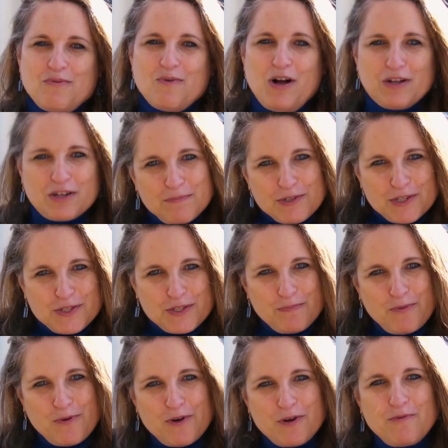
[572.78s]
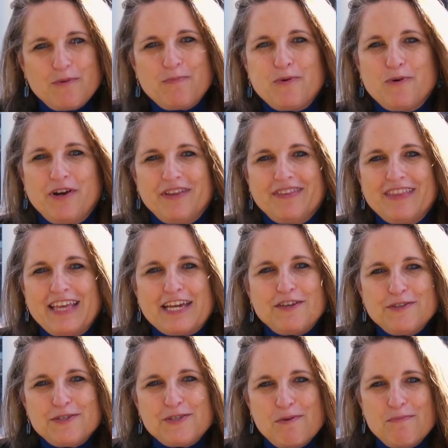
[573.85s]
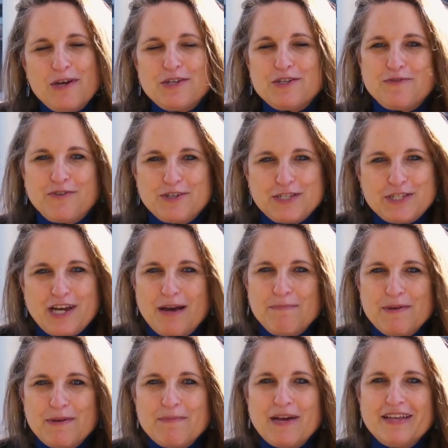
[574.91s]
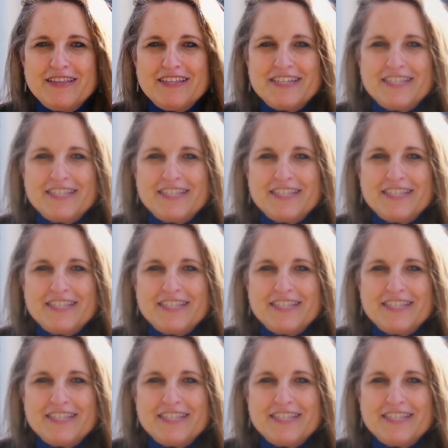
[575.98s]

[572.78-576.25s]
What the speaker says: Welcome to Saporta Report. Thank you so much for stopping by the